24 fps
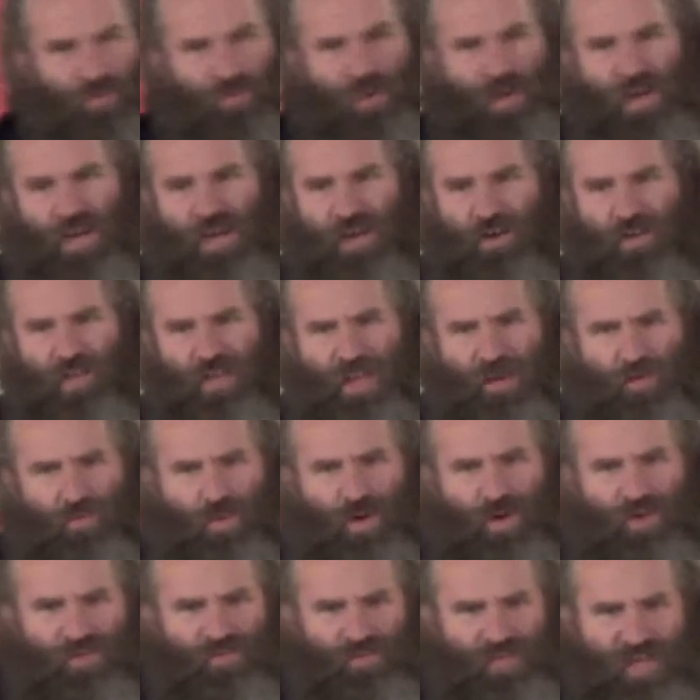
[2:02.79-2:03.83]
around, like
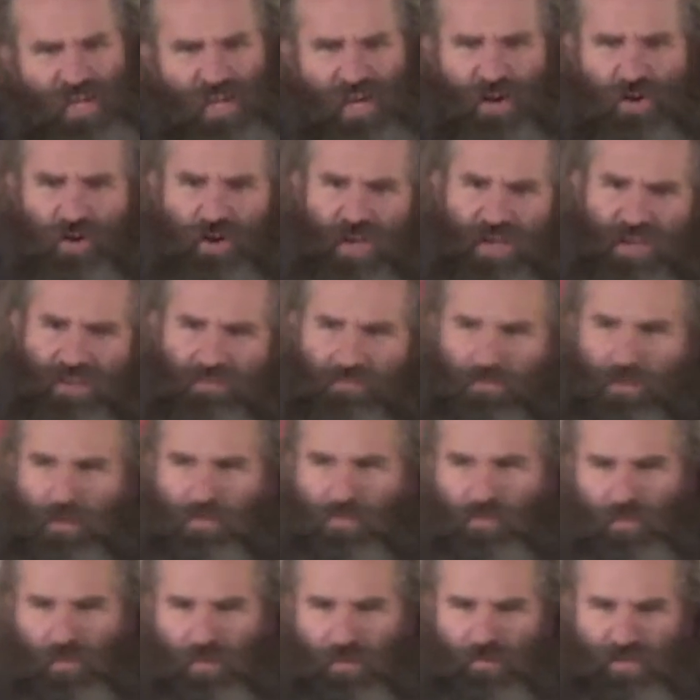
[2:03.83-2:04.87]
where's the terrorist?
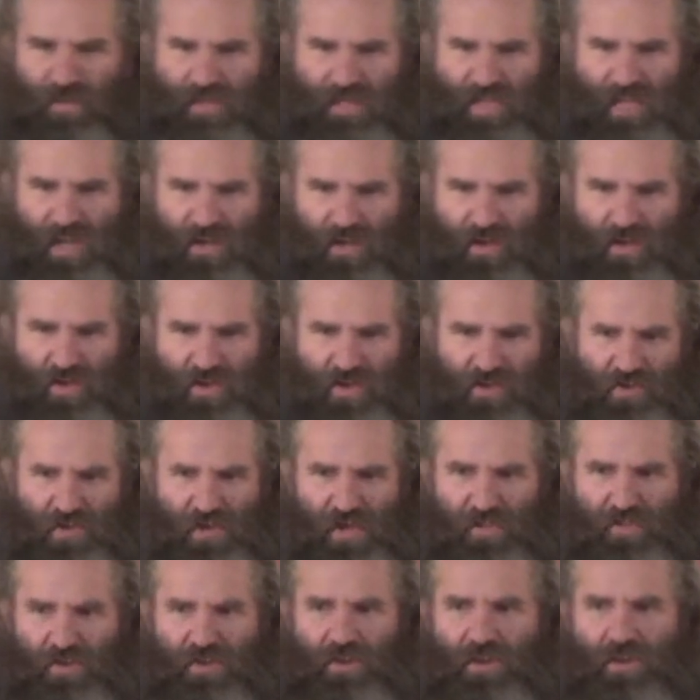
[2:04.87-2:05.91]
People are telling on each
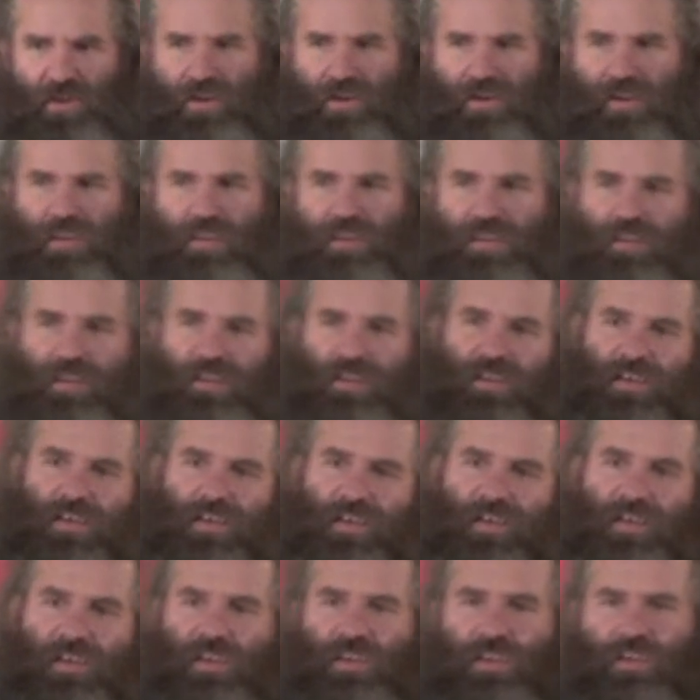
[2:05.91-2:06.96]
other,
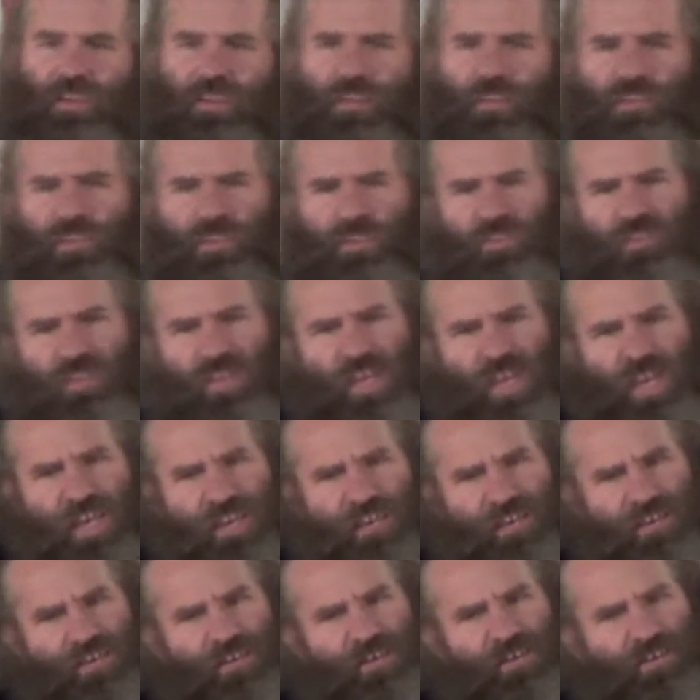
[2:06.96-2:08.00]
just like
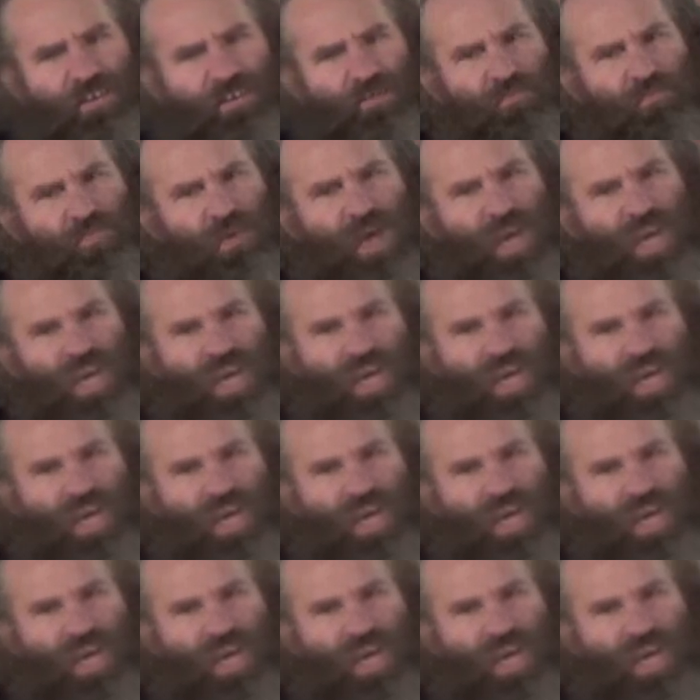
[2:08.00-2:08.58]
bad.